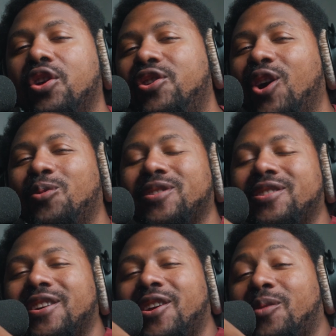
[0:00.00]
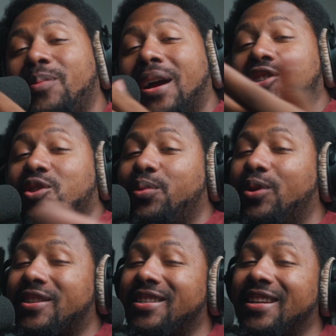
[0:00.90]
Yo, what's good everybody? It's your boy
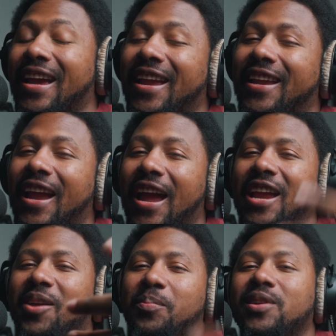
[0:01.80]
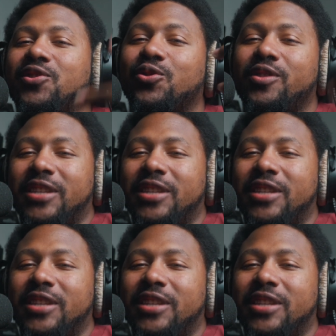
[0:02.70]
Slim, aka Mr.